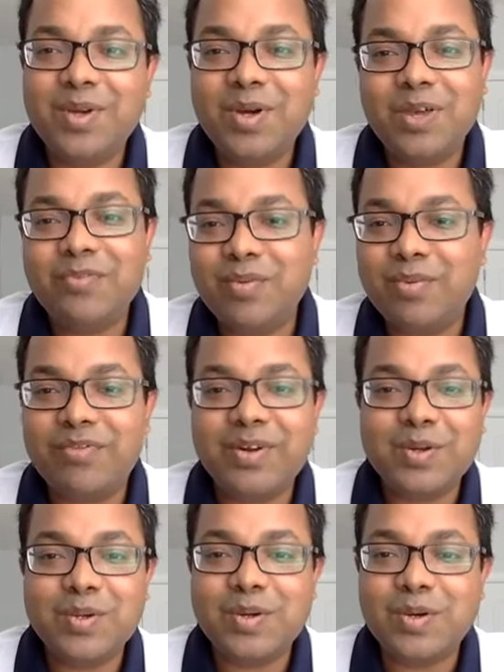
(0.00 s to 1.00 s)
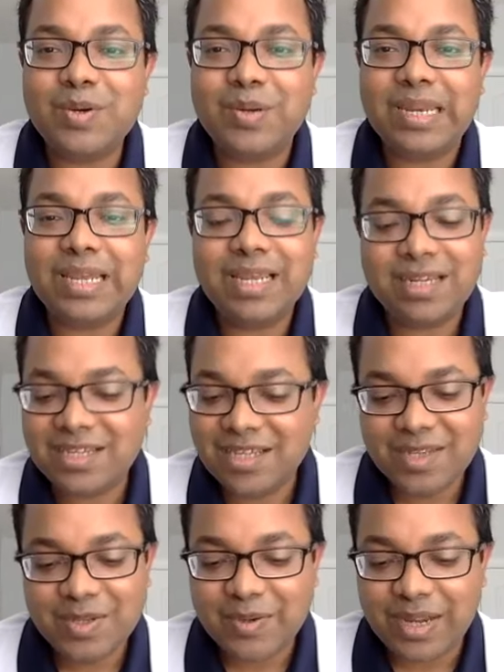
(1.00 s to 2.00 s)
or if you prefer to go late,
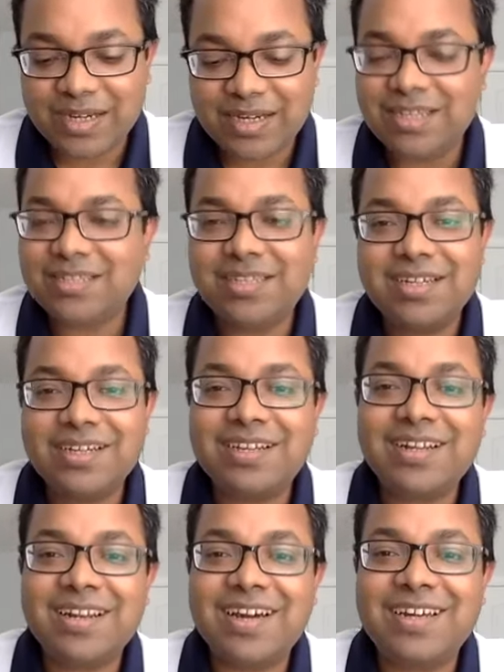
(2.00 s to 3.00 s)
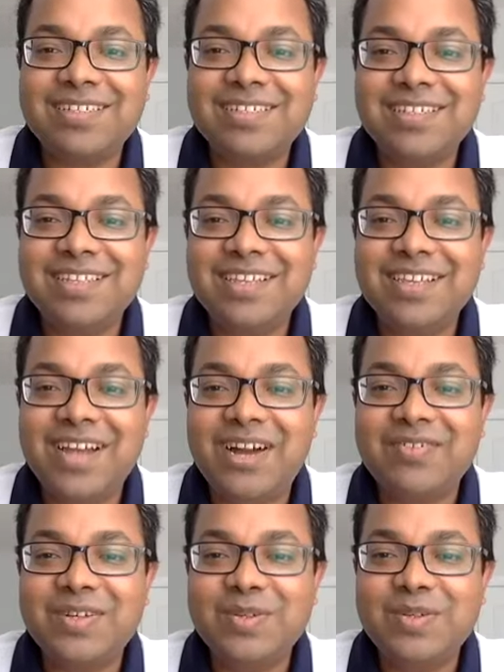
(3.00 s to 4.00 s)
you can teach a class in the
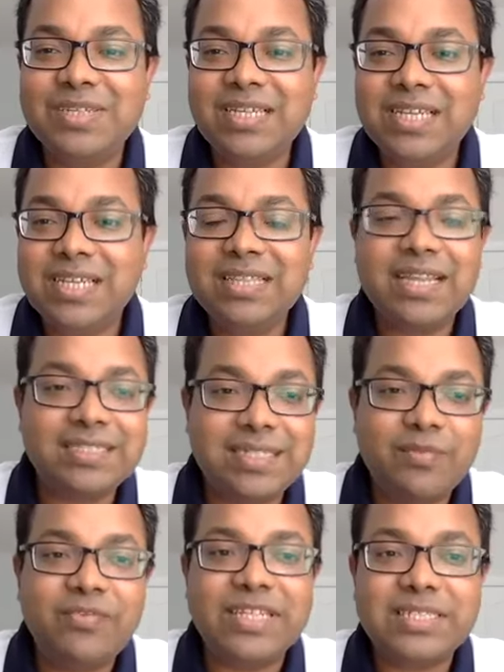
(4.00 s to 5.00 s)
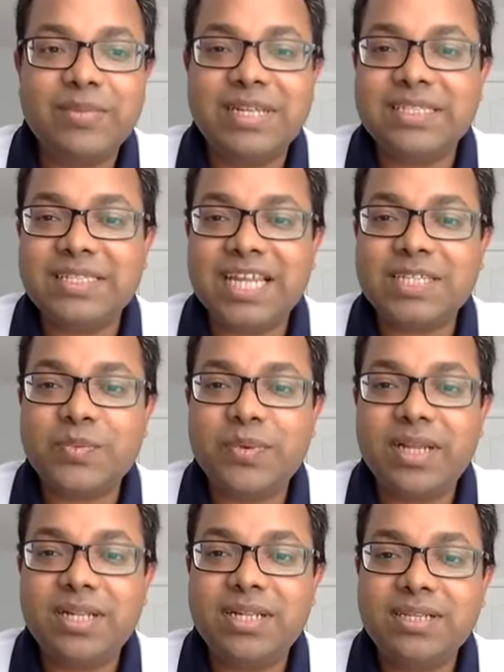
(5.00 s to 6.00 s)
afternoon. There are some flexibilities as
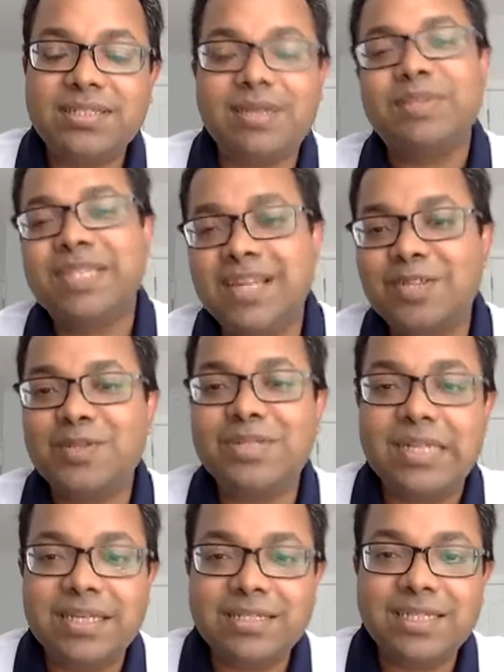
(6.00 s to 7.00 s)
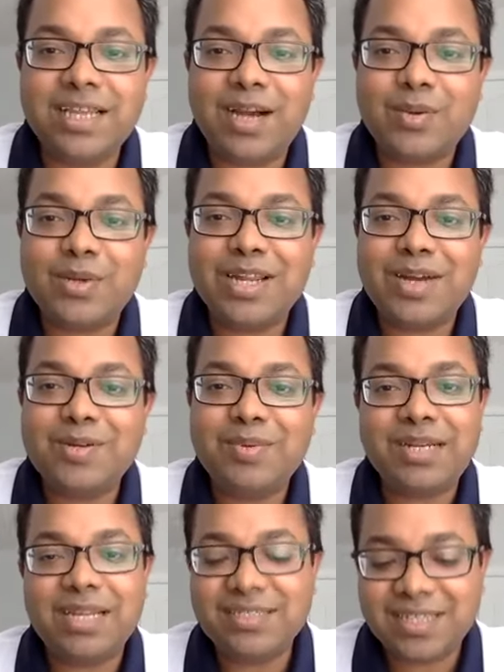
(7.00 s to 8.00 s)
well, something that I shouldn't say out loud,
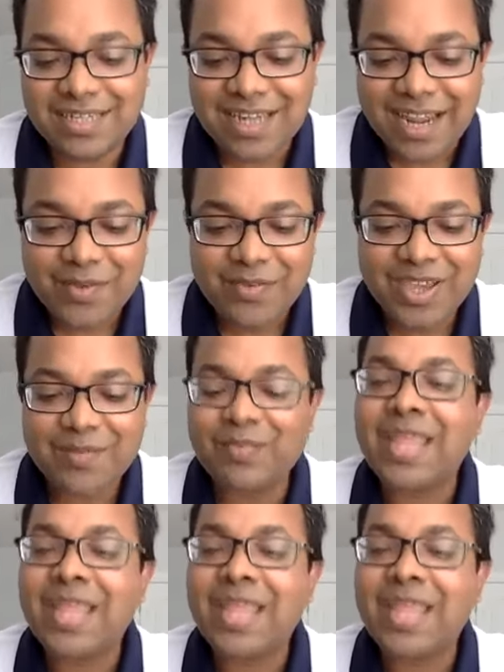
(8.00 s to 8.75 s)
but I said it anyway.